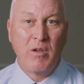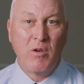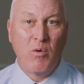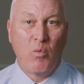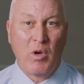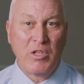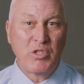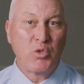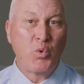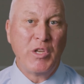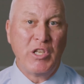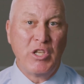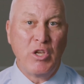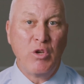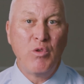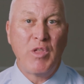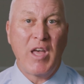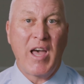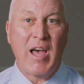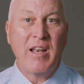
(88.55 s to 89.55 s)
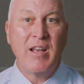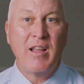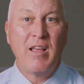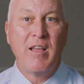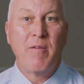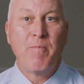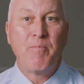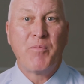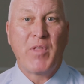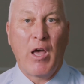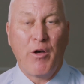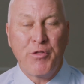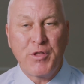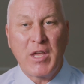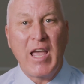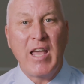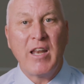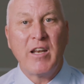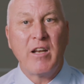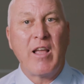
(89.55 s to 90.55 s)
Once we do that, Health
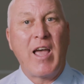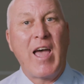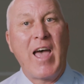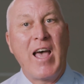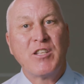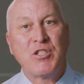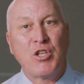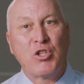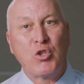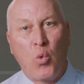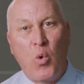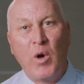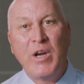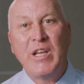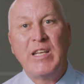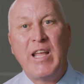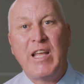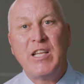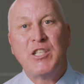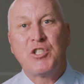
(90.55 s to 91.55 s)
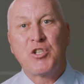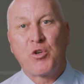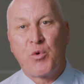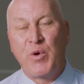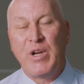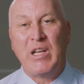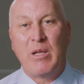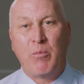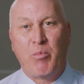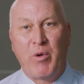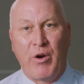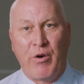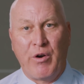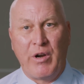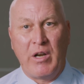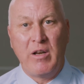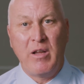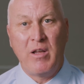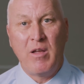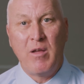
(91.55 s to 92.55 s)
Canada has a 20-day screening
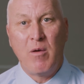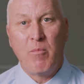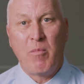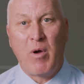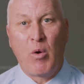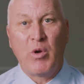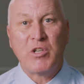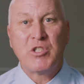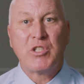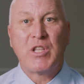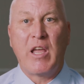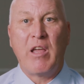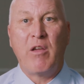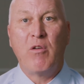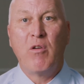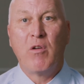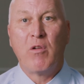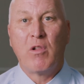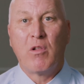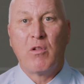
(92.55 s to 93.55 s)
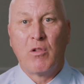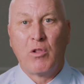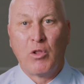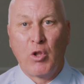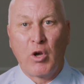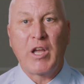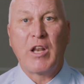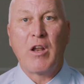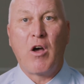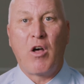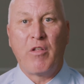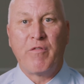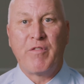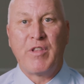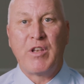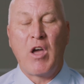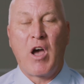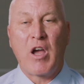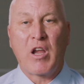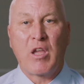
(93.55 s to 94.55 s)
period by which they look at all of
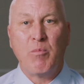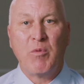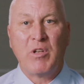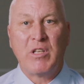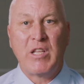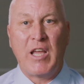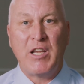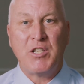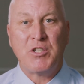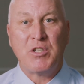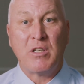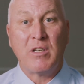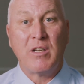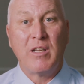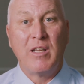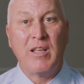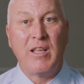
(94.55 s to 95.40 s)
the documentation.